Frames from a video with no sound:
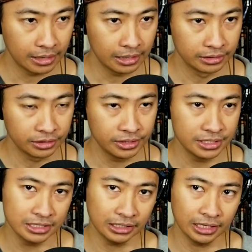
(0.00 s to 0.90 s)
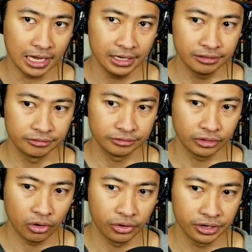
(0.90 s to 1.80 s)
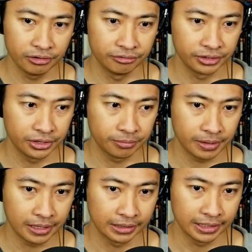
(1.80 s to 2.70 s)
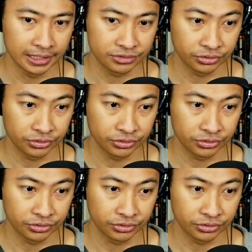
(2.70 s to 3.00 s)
there isn't a lot of audio video podcasts for